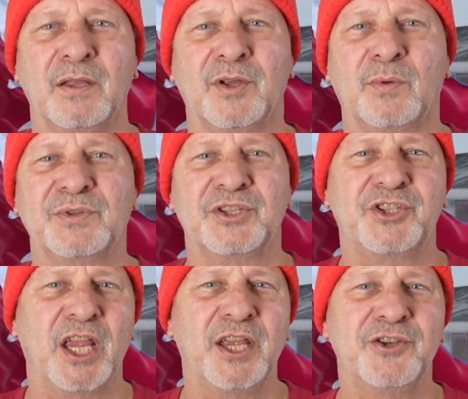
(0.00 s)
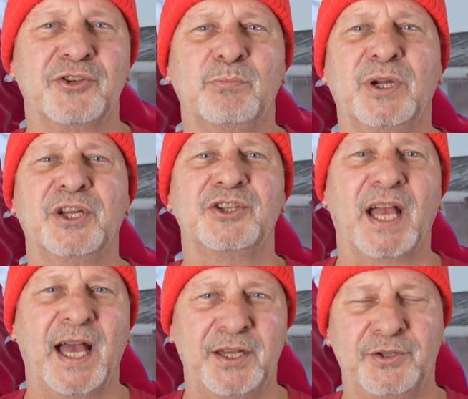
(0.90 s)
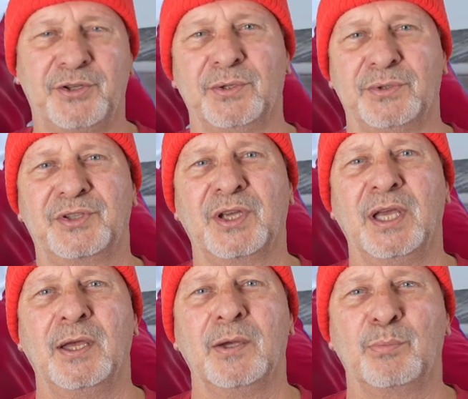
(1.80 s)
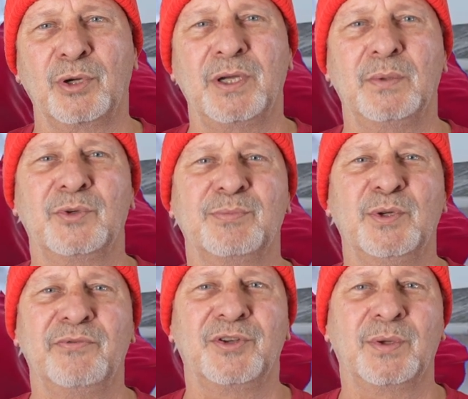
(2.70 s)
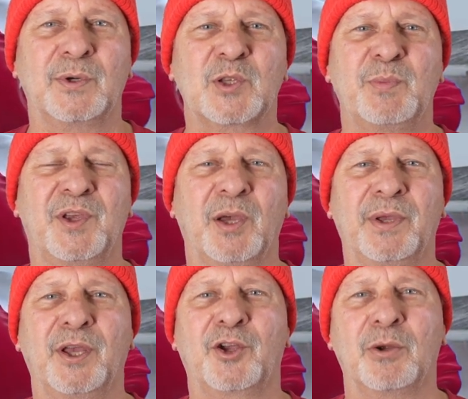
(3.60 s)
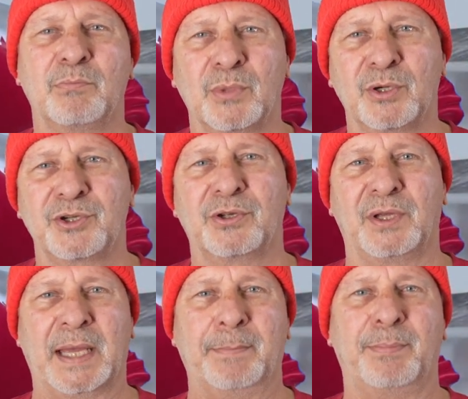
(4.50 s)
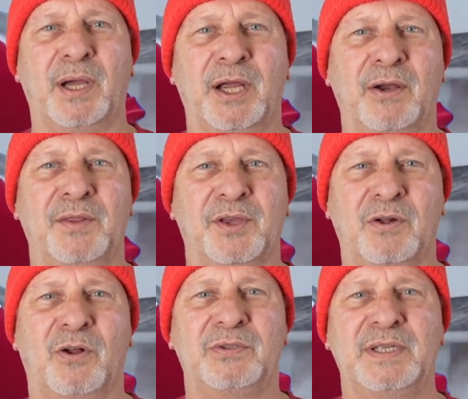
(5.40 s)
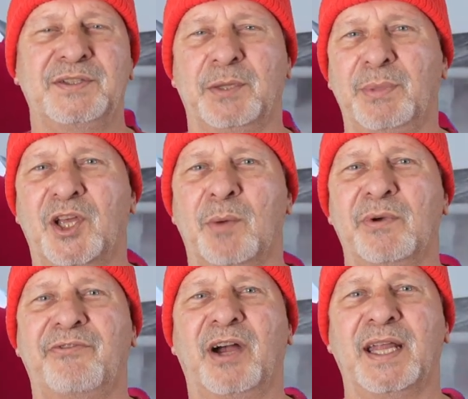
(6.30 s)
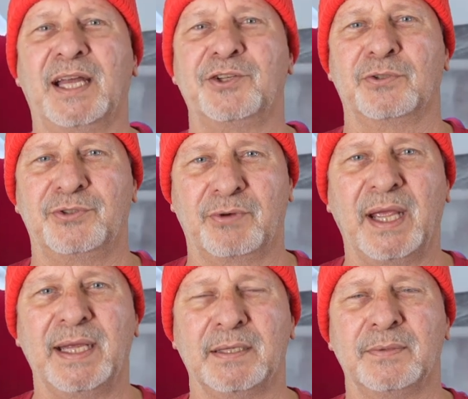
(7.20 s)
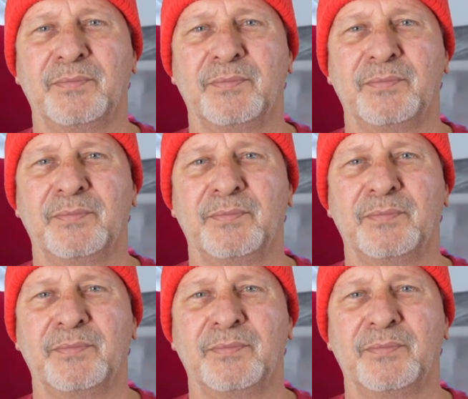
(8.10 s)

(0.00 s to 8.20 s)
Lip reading: There was a change in British attitudes. Britain was moving towards becoming a commercial empire, and the colonies had become a financial drain.